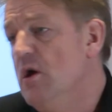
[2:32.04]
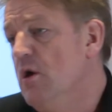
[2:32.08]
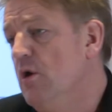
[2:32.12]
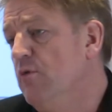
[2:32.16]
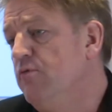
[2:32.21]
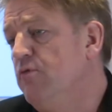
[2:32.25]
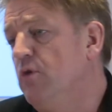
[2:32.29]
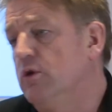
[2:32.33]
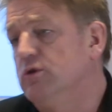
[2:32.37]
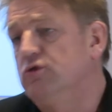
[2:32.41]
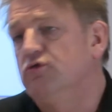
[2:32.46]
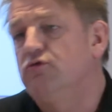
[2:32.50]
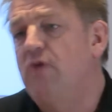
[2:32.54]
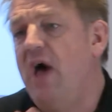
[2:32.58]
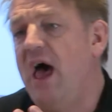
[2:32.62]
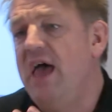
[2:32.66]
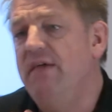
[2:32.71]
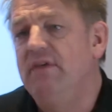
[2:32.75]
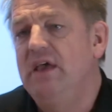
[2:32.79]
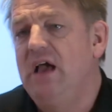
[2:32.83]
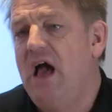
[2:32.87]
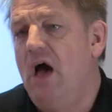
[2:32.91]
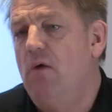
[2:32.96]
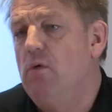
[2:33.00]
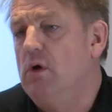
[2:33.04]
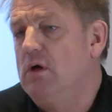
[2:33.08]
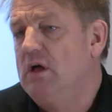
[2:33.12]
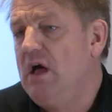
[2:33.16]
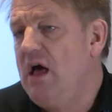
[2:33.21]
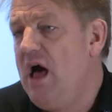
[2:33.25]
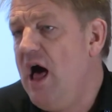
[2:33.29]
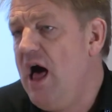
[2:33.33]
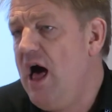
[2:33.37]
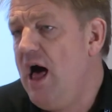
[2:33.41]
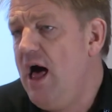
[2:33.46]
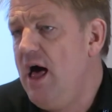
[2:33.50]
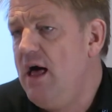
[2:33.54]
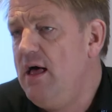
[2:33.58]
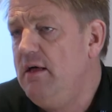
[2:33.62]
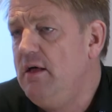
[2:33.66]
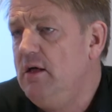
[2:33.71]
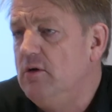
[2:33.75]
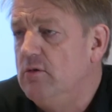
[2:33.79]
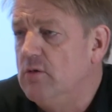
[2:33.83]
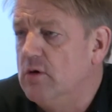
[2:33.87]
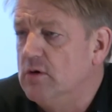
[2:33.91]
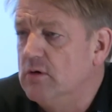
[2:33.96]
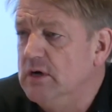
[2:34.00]
For driving our
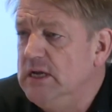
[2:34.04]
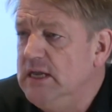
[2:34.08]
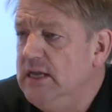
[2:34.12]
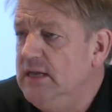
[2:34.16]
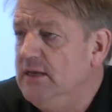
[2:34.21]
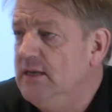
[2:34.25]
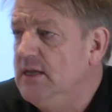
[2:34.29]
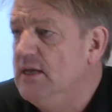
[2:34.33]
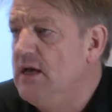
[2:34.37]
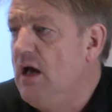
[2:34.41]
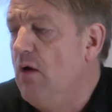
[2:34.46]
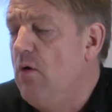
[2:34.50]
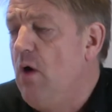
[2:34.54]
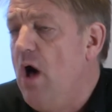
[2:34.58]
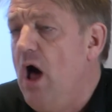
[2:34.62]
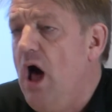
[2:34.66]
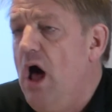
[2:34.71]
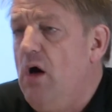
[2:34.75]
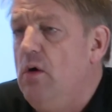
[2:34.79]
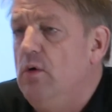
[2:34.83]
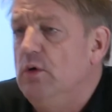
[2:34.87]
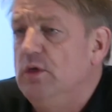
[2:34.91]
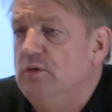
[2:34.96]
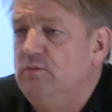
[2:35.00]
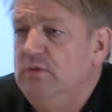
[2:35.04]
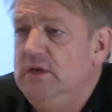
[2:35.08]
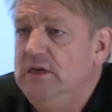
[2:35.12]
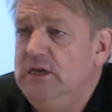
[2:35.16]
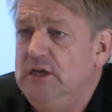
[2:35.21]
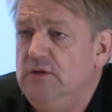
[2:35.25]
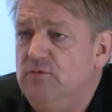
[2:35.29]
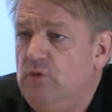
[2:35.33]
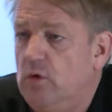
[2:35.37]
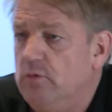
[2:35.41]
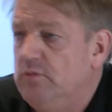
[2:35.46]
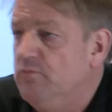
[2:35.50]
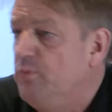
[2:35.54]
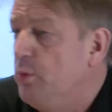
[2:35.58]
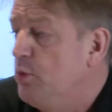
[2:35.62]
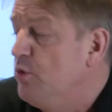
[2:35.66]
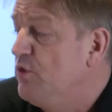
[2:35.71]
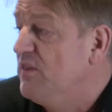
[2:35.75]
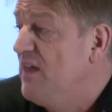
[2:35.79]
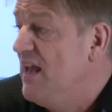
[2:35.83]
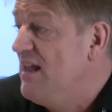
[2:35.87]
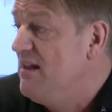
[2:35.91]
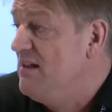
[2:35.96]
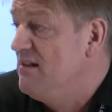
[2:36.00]
car or heating our house, we need
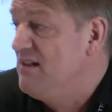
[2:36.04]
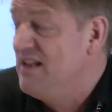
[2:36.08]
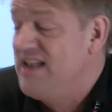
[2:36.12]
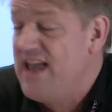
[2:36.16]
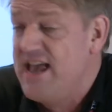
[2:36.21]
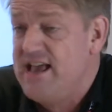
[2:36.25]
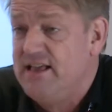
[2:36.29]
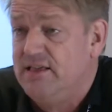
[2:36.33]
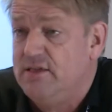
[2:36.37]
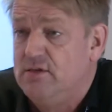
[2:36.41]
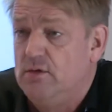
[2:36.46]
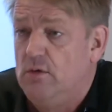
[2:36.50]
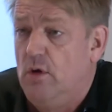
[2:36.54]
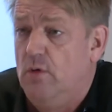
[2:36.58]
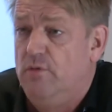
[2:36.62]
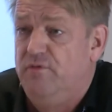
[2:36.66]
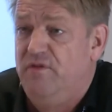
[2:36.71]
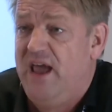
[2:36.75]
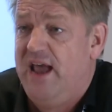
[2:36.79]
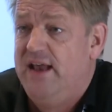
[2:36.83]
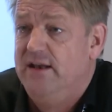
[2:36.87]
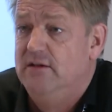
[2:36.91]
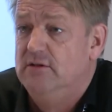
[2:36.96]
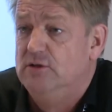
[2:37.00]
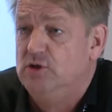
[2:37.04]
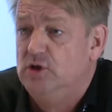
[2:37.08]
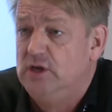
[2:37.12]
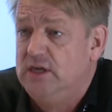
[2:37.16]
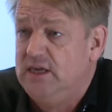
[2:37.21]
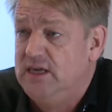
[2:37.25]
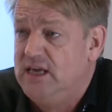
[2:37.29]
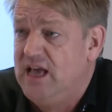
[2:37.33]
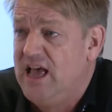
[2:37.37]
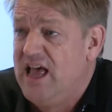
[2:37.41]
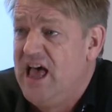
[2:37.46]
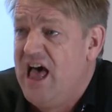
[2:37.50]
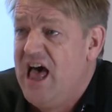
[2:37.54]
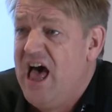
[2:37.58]
1% less of energy.